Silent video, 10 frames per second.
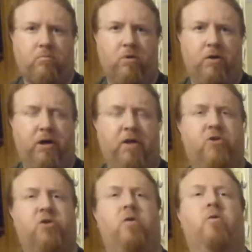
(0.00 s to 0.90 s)
Okay,
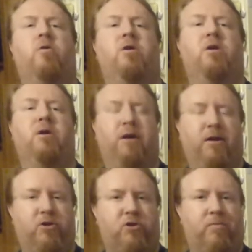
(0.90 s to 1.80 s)
so
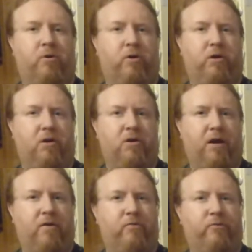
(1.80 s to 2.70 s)
in summary,
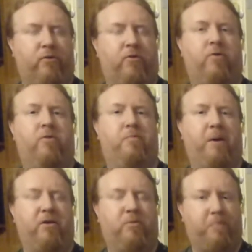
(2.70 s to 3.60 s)
again, for the
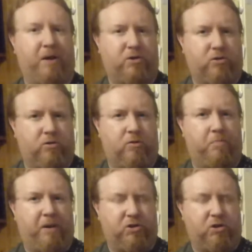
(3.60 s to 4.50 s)

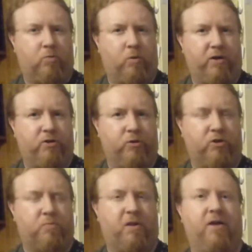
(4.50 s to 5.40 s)
basic way to
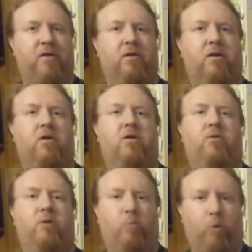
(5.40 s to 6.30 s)
explain
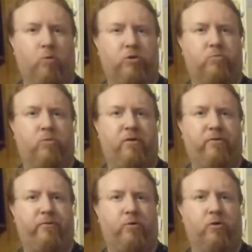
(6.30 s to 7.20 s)
the waltz
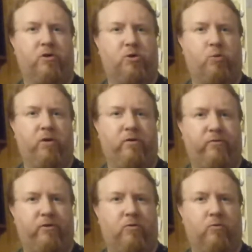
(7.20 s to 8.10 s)
riff or a swing
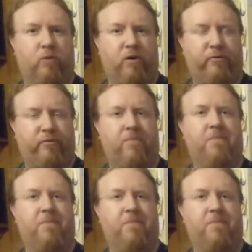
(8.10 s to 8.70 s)
feel riff,